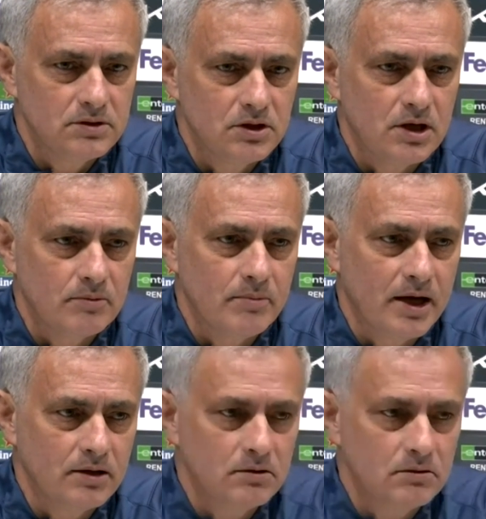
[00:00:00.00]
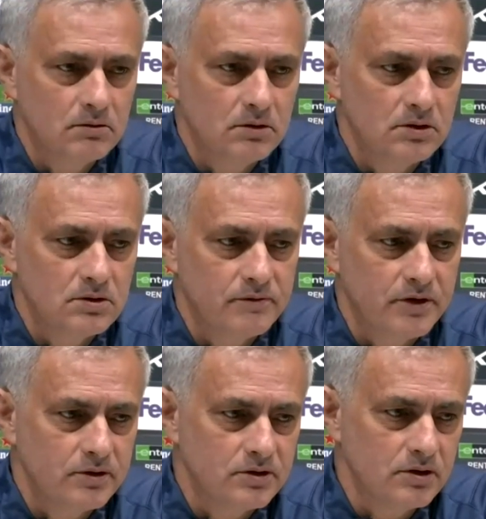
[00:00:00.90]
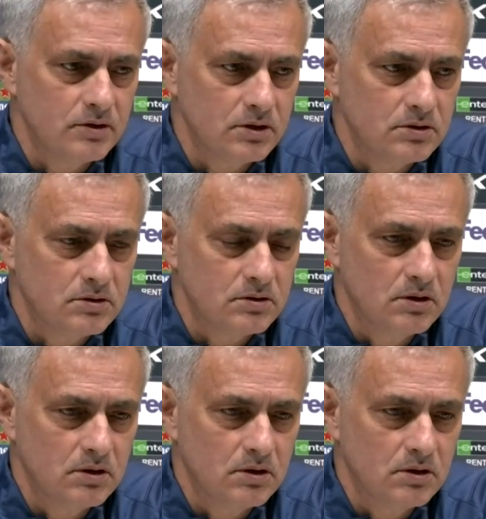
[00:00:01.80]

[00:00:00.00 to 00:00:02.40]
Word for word: a young man. He's a very serious